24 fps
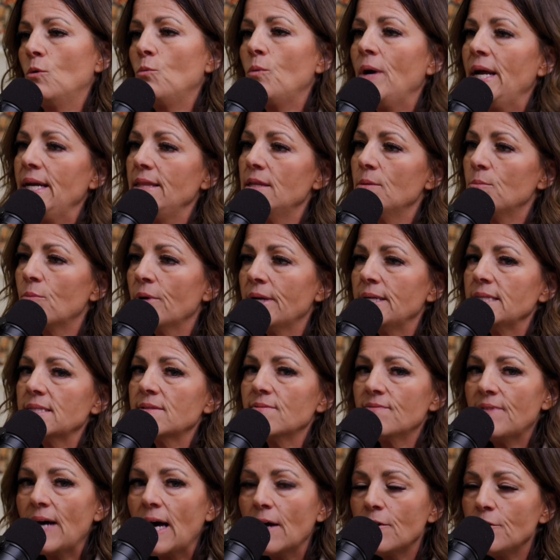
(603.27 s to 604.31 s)
way that brings
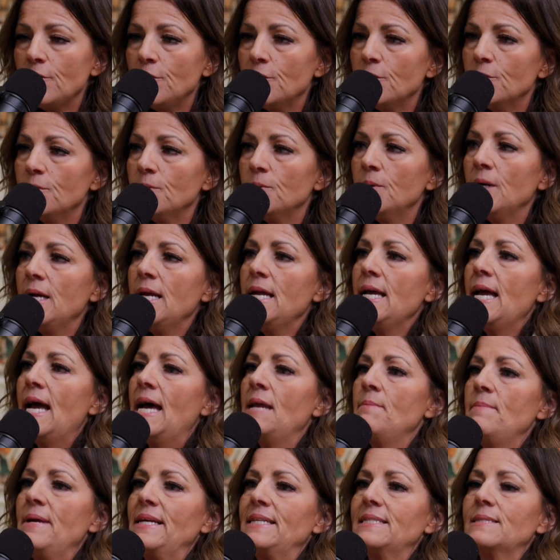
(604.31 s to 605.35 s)
value
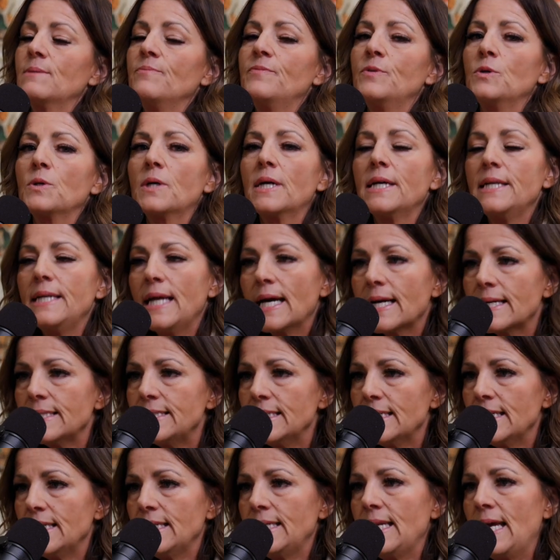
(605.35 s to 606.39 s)
and makes them feel
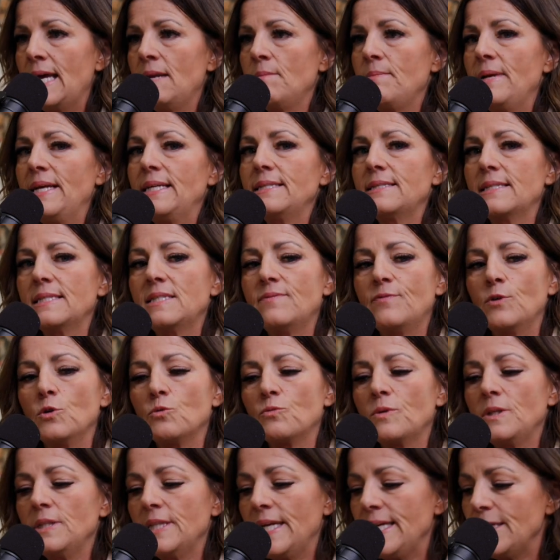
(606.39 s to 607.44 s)
connected and makes us feel
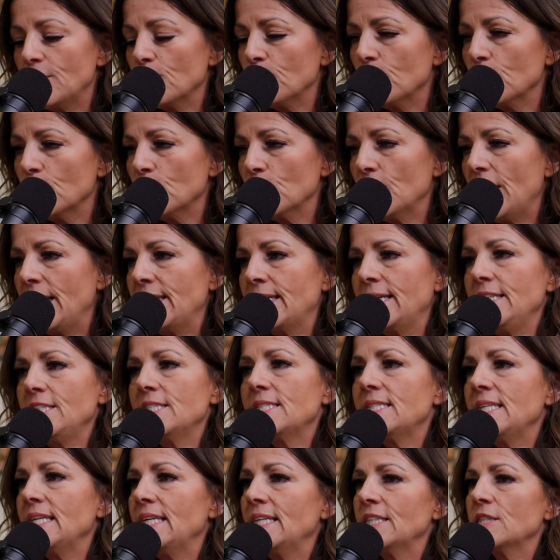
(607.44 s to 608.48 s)
relatable. And I
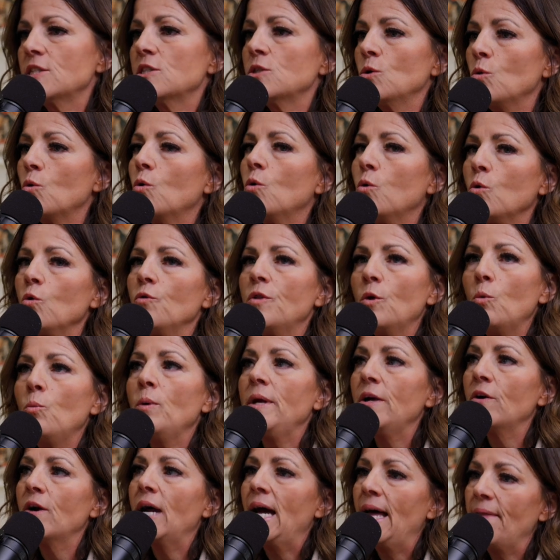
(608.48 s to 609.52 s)
just think it's so cool that
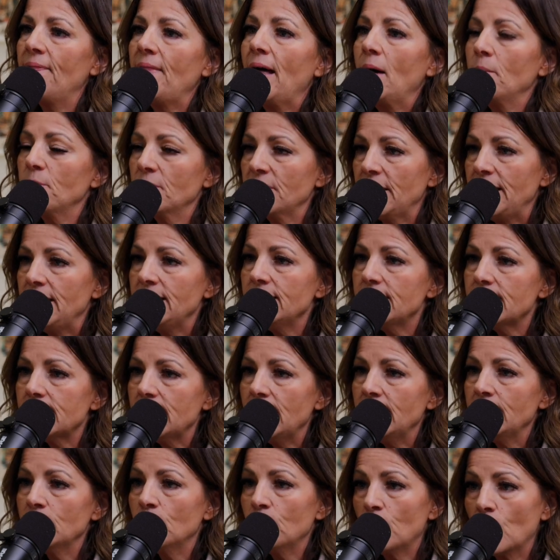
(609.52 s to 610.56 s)
we are at that place
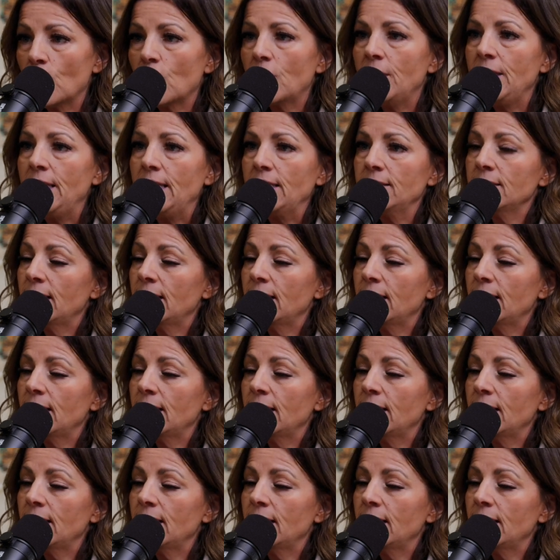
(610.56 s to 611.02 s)
in the marketing